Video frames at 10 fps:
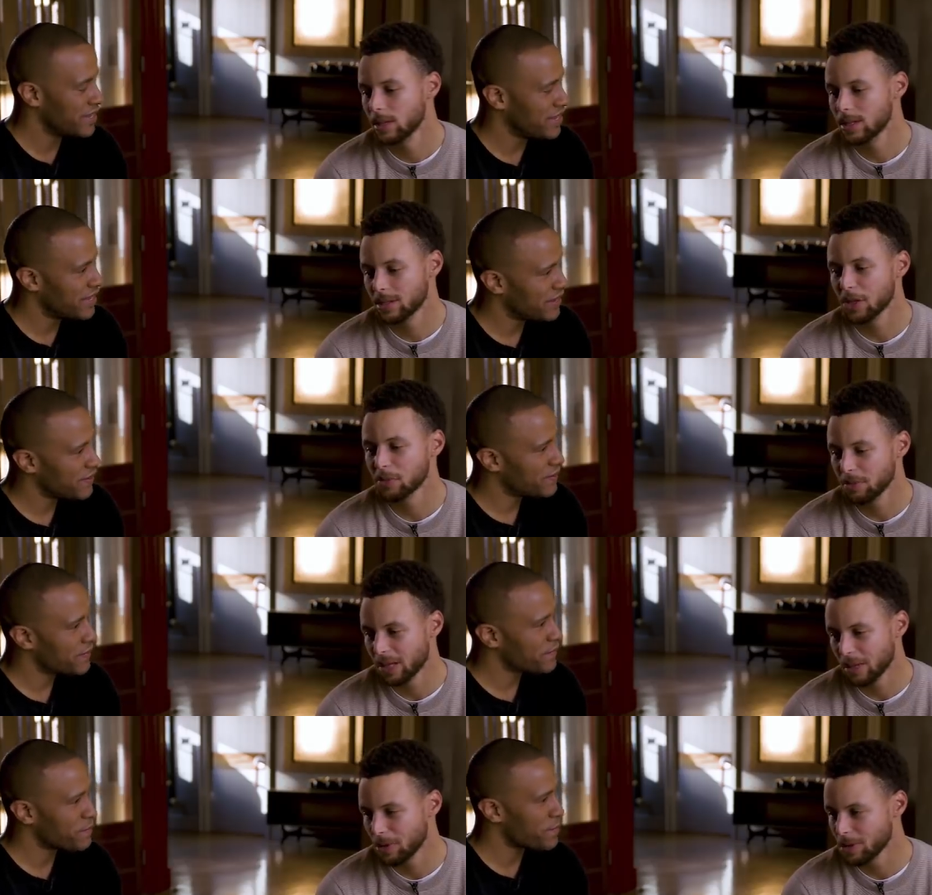Speaker 1: It's always been
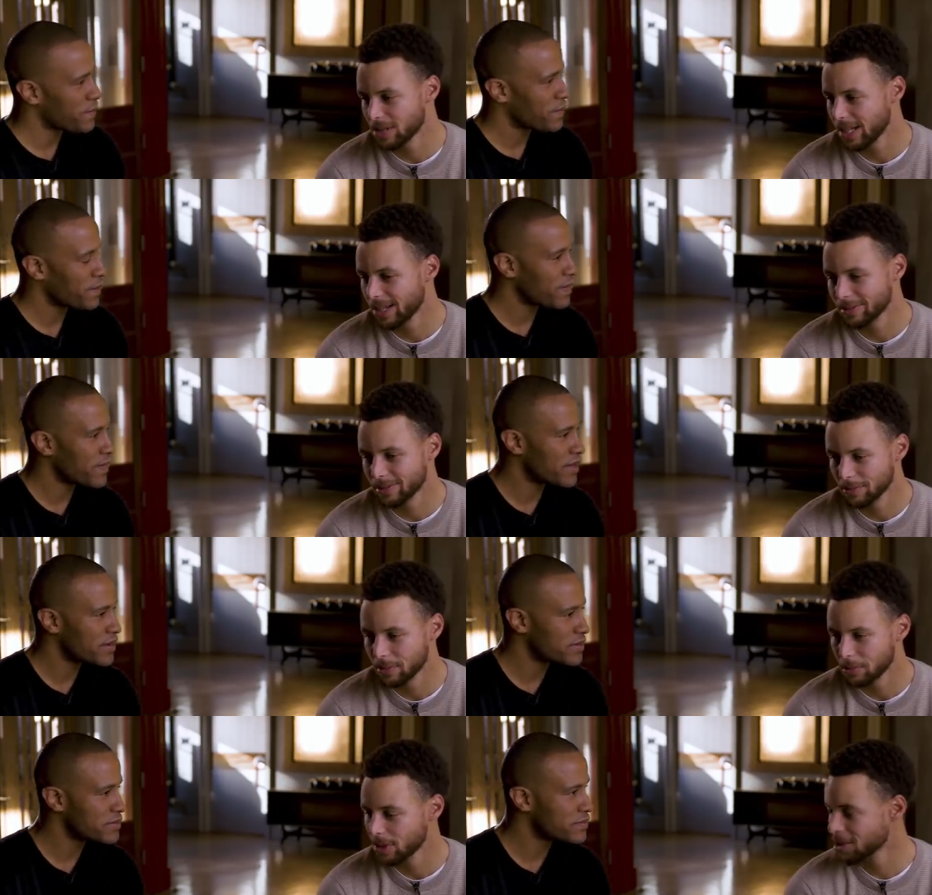my approach. I had
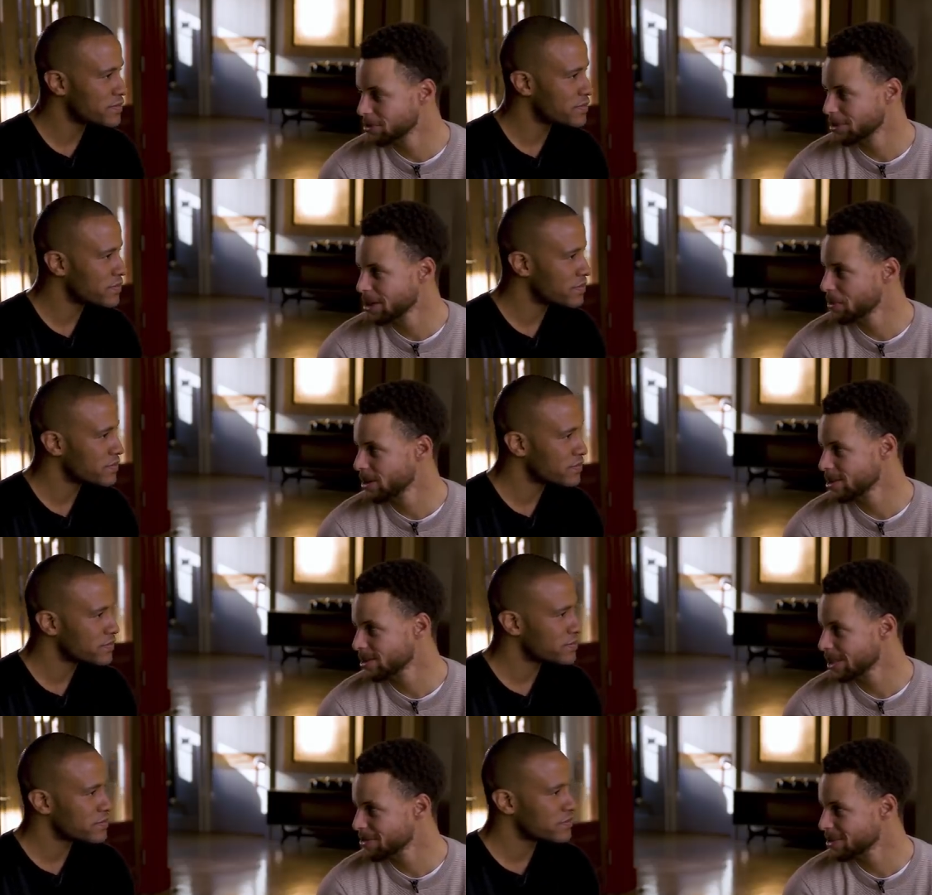been blessed with great
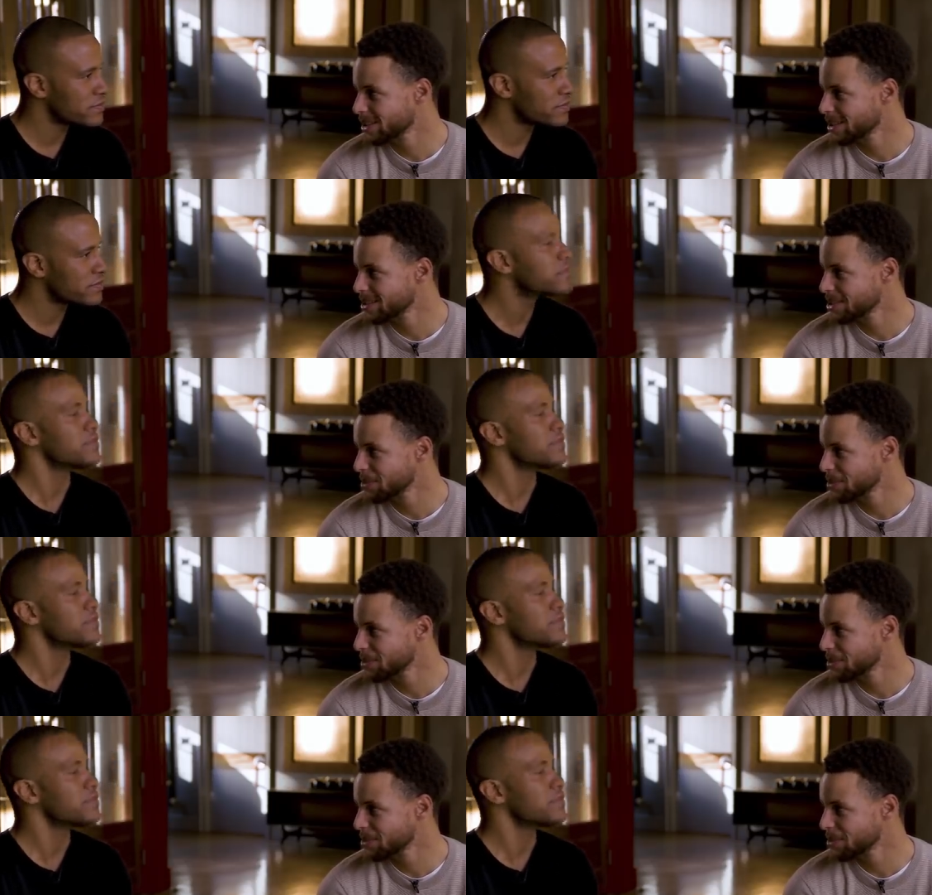parents, obviously, that kind of